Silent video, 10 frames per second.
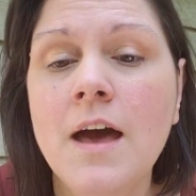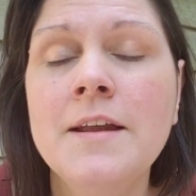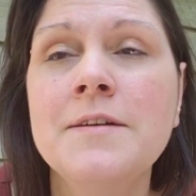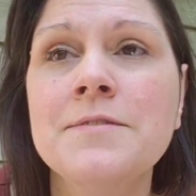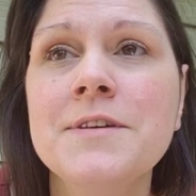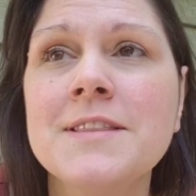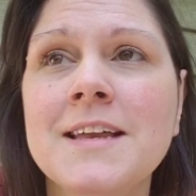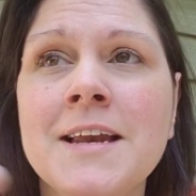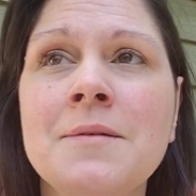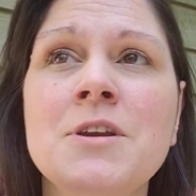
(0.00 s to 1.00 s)
And I don't think
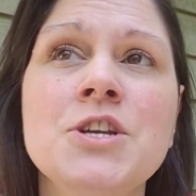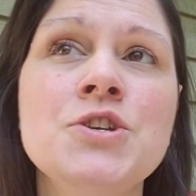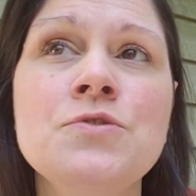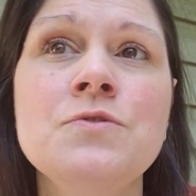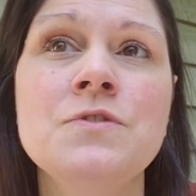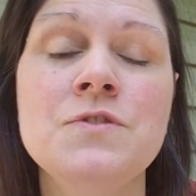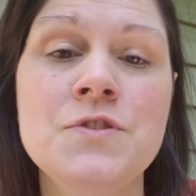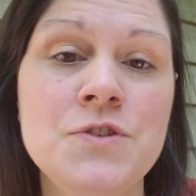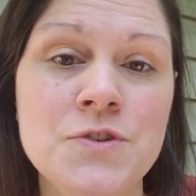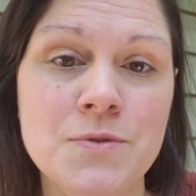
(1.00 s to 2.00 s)
that anybody chooses
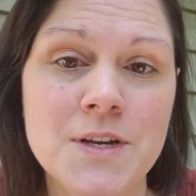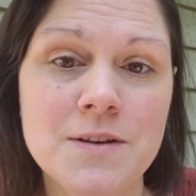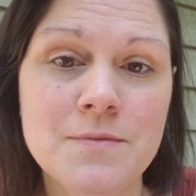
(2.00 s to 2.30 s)
to do it.